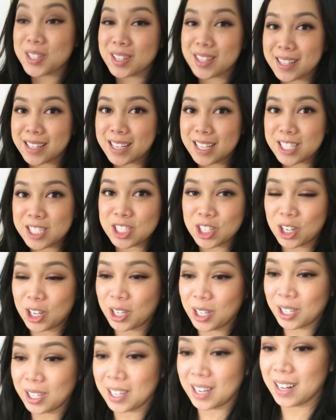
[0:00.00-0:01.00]
So the kids
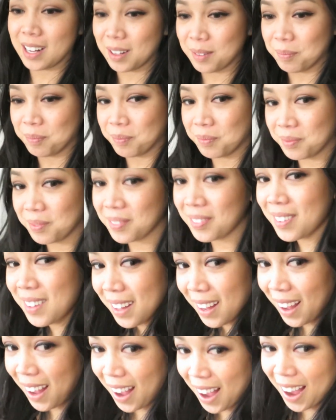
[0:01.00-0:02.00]
are um,
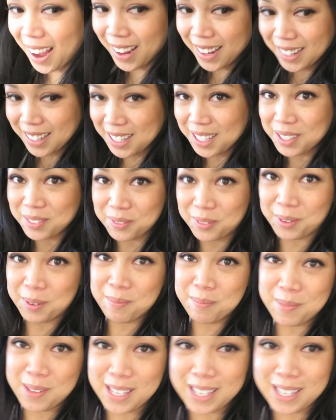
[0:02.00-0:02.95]
hiding from